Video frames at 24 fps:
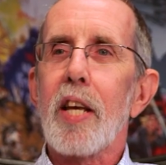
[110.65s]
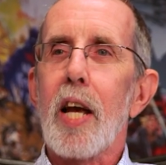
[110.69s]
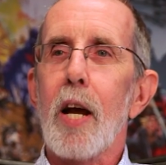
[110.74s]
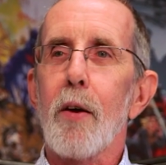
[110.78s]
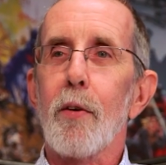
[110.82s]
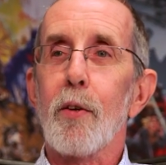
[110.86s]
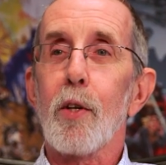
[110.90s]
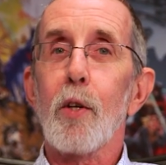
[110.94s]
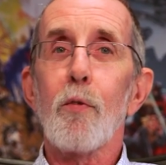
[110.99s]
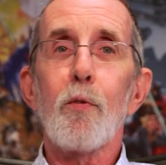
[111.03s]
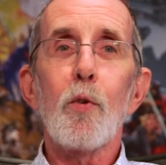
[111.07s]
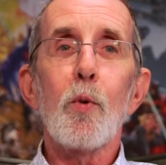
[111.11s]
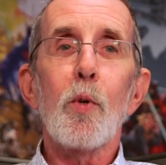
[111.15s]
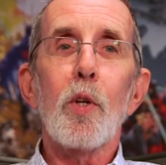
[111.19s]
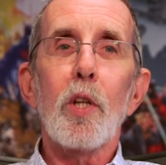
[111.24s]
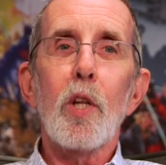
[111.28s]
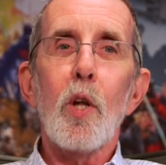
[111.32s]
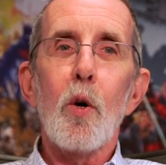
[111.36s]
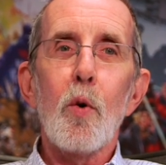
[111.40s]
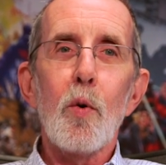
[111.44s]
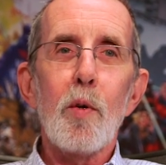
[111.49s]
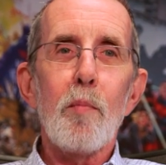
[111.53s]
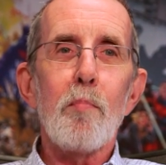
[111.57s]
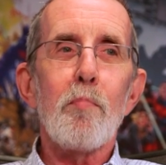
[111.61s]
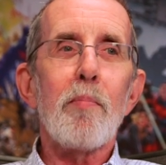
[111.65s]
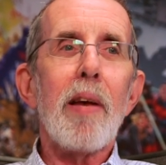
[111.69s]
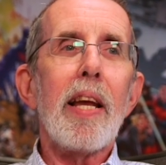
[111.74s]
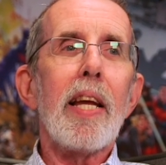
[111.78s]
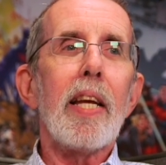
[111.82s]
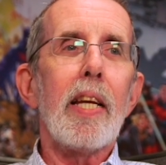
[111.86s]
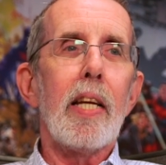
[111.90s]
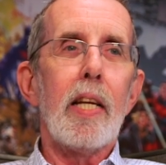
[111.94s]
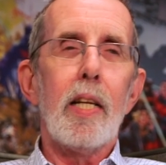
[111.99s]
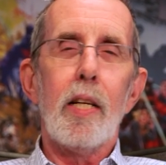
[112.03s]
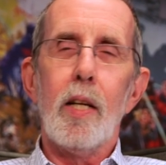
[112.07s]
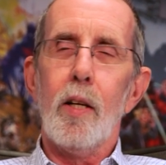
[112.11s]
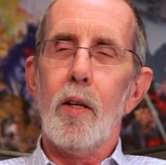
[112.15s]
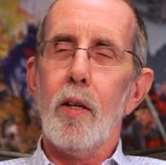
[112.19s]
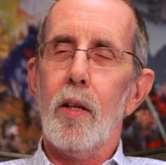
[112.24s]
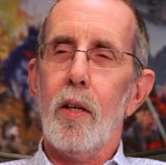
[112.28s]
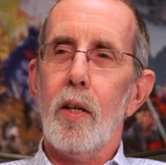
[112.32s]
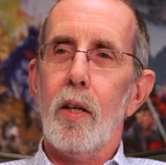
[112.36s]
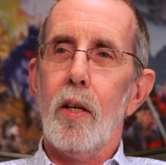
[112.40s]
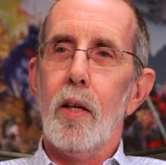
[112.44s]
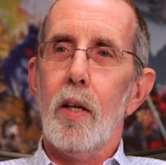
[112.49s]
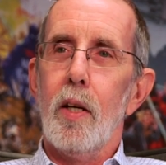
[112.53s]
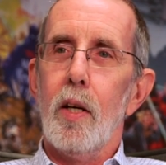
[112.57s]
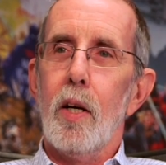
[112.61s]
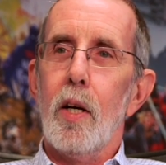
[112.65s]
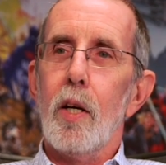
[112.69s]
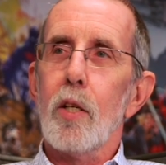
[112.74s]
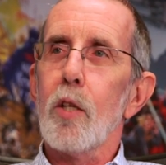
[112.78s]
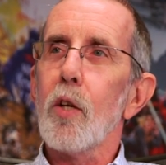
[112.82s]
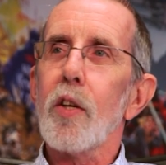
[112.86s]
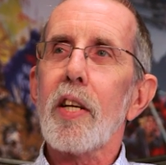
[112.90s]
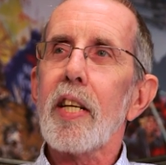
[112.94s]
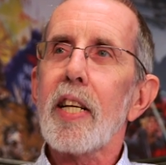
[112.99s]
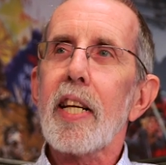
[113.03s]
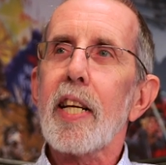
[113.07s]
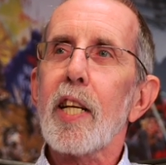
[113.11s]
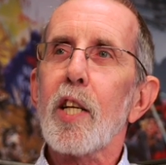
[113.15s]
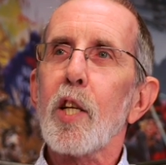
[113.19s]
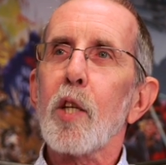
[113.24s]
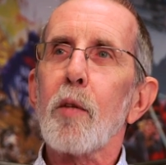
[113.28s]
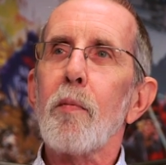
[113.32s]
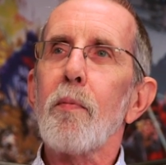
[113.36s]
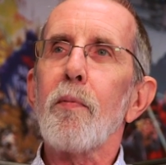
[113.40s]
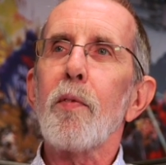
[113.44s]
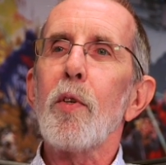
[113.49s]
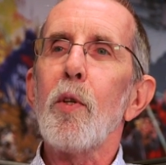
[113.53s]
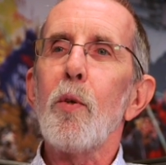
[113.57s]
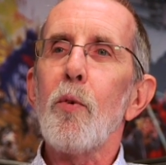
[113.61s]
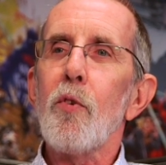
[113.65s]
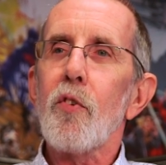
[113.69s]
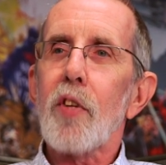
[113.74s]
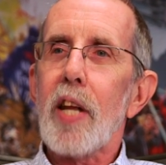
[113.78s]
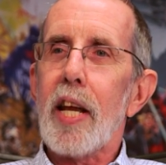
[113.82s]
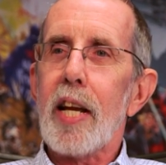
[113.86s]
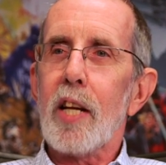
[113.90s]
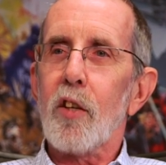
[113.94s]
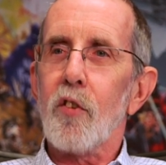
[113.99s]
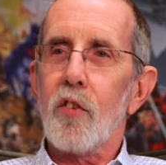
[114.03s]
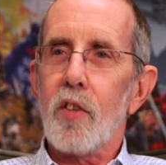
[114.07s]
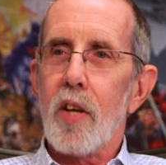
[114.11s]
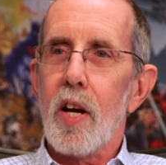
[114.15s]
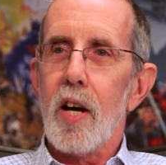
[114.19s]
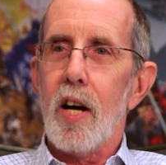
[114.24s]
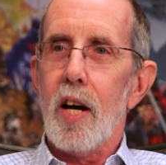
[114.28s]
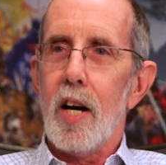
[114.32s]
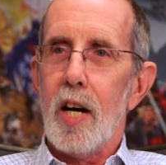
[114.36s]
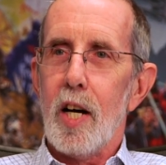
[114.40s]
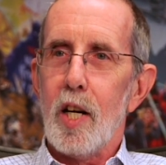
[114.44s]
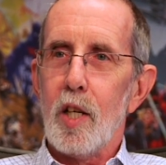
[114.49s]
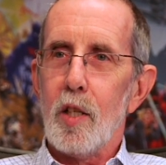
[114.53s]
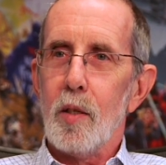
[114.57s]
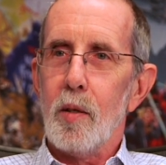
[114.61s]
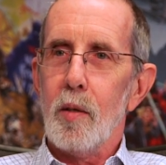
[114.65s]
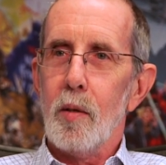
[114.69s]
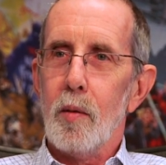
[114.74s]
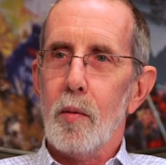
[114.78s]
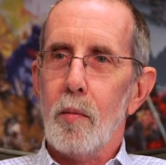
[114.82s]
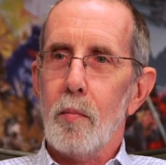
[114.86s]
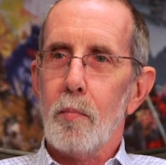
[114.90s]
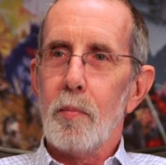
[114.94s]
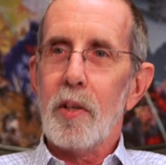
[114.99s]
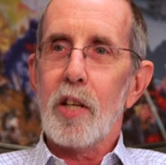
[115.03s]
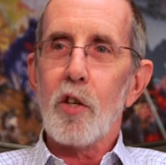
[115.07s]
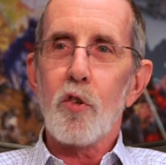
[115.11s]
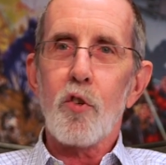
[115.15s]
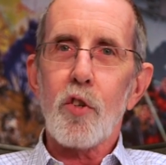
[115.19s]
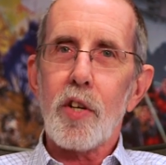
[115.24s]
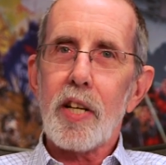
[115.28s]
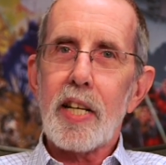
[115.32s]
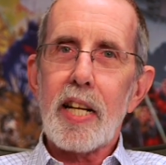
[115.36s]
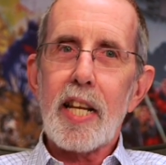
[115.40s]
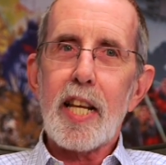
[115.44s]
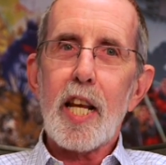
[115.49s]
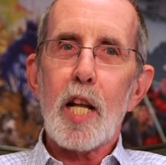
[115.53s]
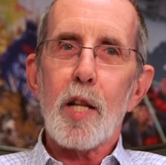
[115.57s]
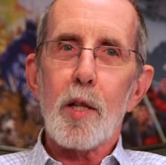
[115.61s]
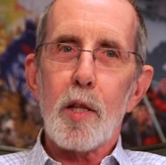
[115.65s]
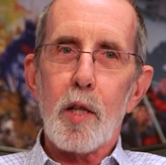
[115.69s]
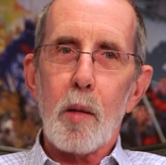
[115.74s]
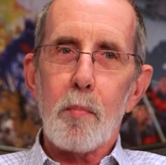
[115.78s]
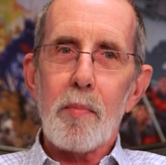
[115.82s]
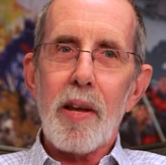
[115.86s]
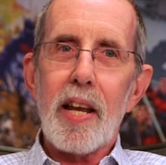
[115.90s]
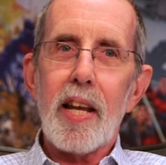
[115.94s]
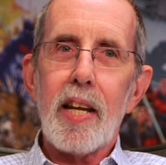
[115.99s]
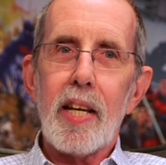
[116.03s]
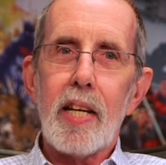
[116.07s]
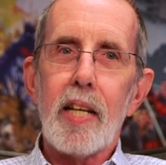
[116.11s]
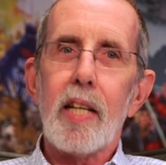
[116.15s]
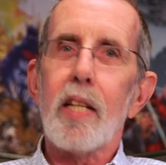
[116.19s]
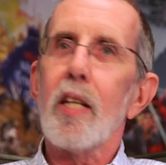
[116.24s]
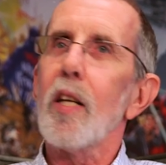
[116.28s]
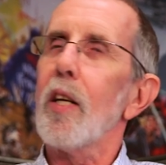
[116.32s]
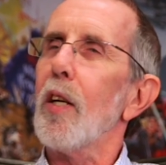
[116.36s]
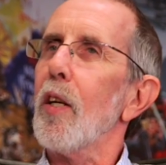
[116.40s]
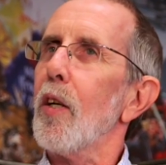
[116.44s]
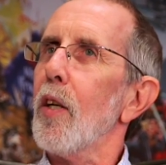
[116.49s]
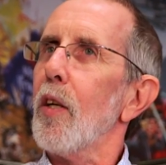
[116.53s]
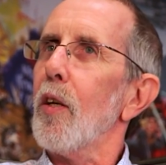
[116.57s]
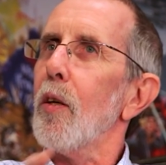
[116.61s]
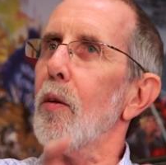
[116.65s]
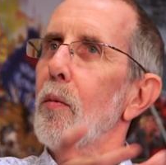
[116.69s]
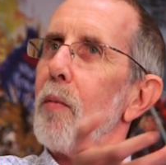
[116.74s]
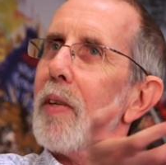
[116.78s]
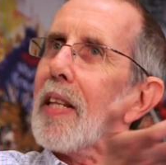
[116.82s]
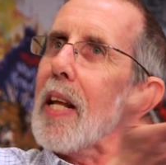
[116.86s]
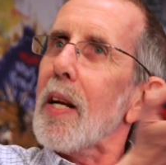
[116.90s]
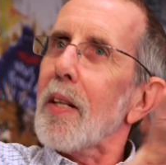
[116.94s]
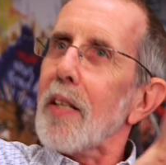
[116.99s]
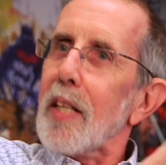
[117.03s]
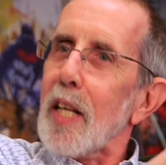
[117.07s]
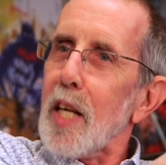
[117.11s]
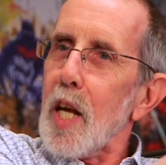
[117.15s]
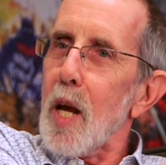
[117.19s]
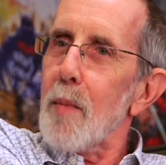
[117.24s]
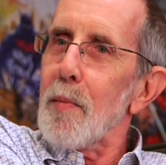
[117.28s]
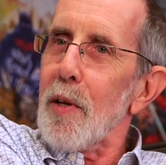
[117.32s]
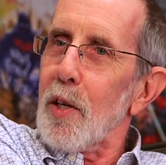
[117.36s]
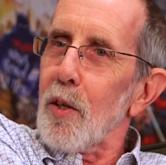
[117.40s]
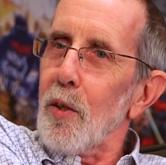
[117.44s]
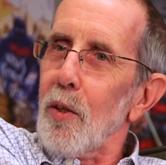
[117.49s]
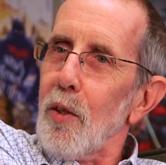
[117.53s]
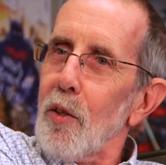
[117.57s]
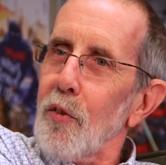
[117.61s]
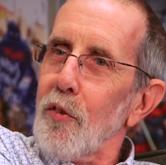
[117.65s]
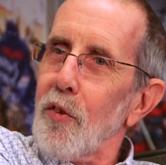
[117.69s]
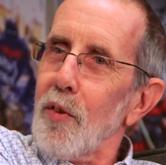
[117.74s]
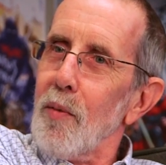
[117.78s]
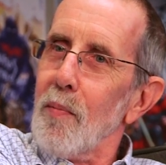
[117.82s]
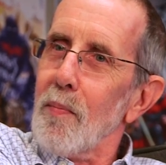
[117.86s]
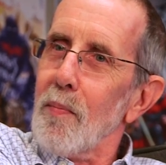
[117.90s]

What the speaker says: character. If you clone Bane, you're going to get a confused ex-con, because you're going to get the Bane without the chemicals.